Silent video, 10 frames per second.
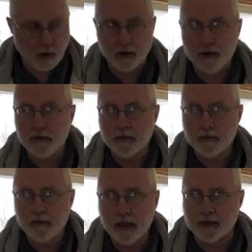water
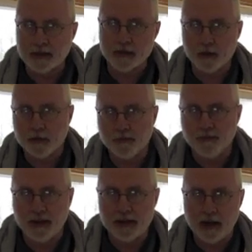has its own
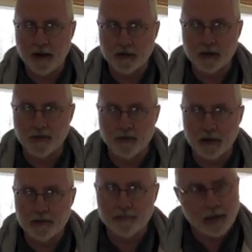vent out to the
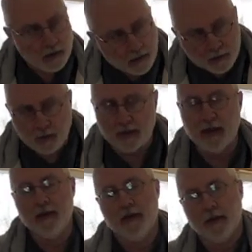front, so
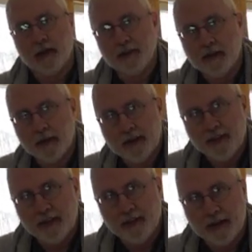again, don't have to do
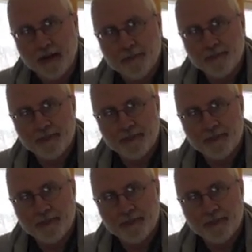anything there.